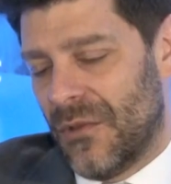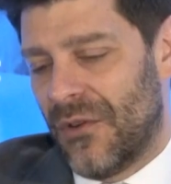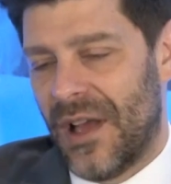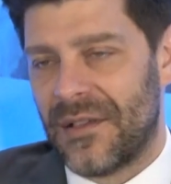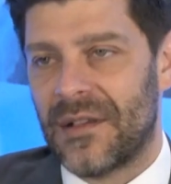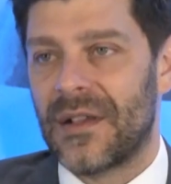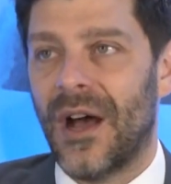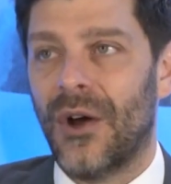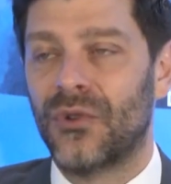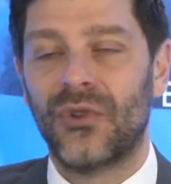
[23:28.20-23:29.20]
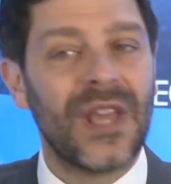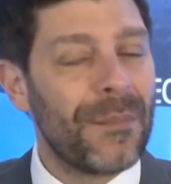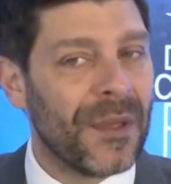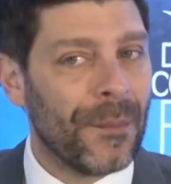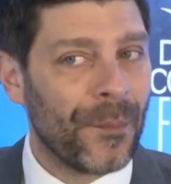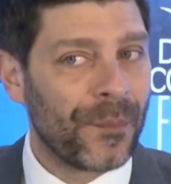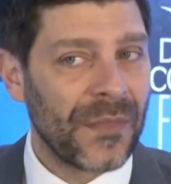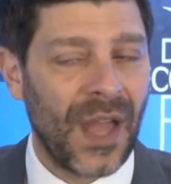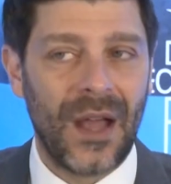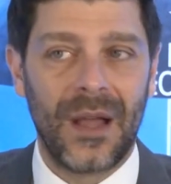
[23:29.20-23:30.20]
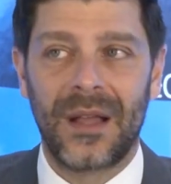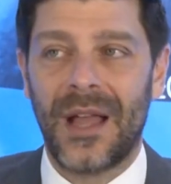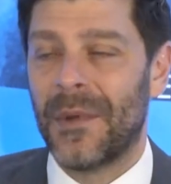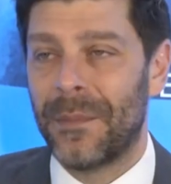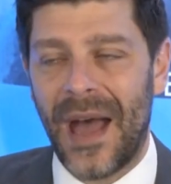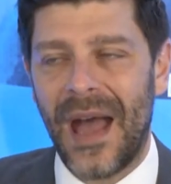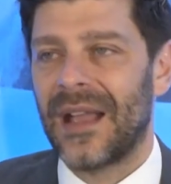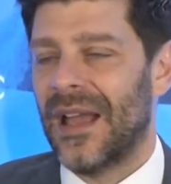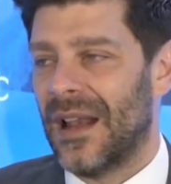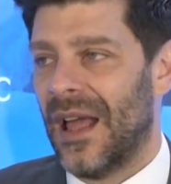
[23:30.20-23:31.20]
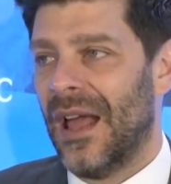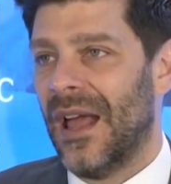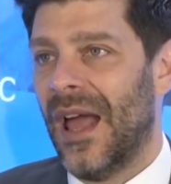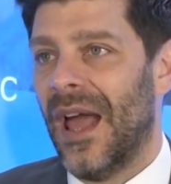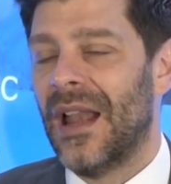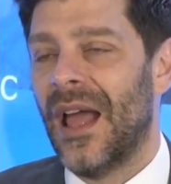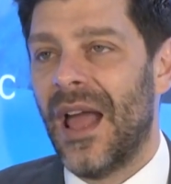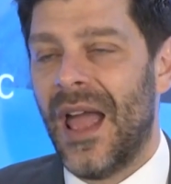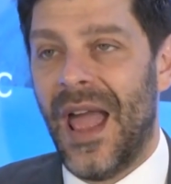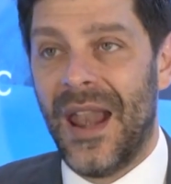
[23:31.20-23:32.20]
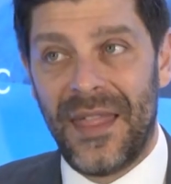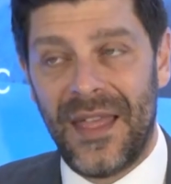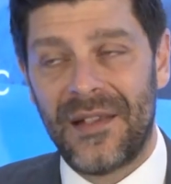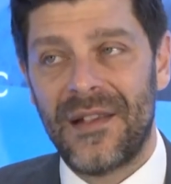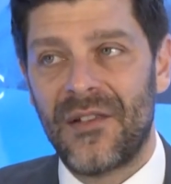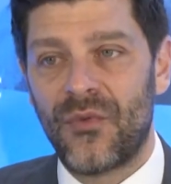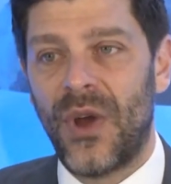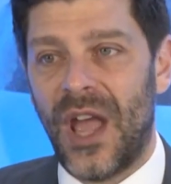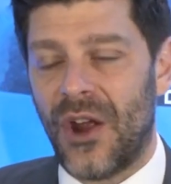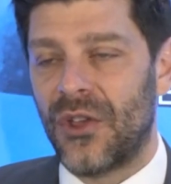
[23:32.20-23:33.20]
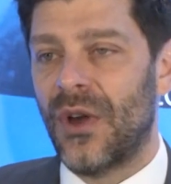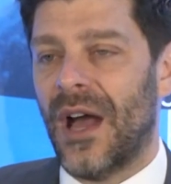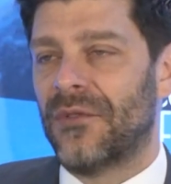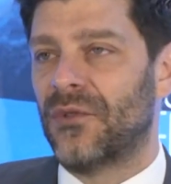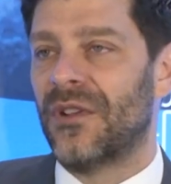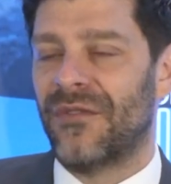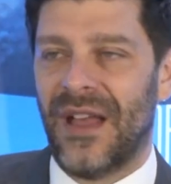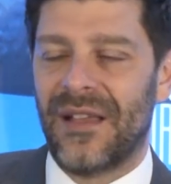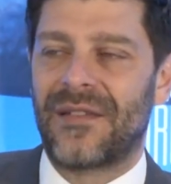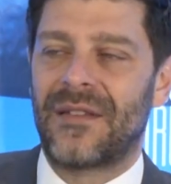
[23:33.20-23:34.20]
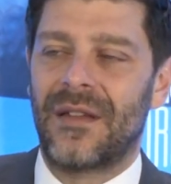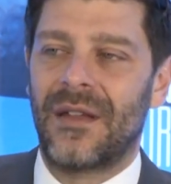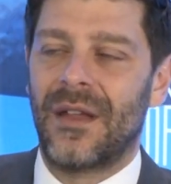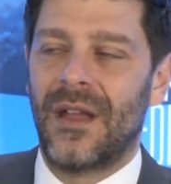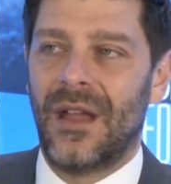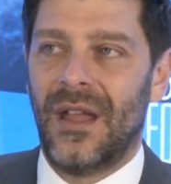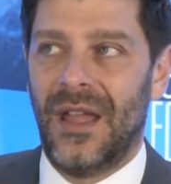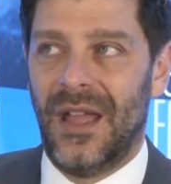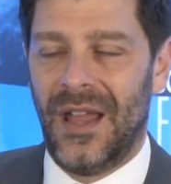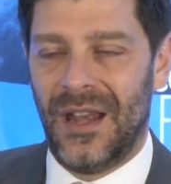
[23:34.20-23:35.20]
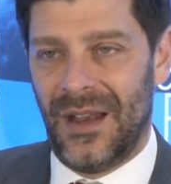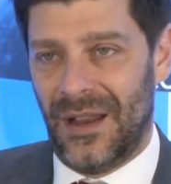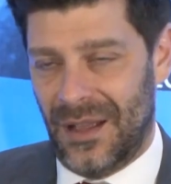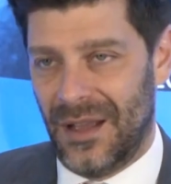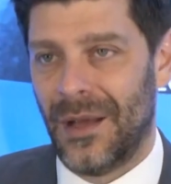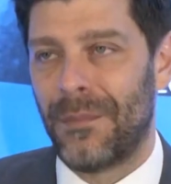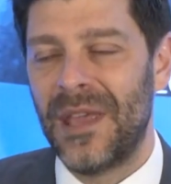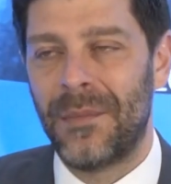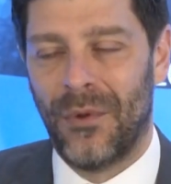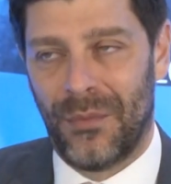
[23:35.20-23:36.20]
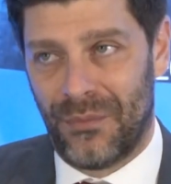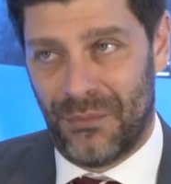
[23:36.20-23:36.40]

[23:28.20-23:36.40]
arises, how do you keep them coming back? And this is where you have to invest in people,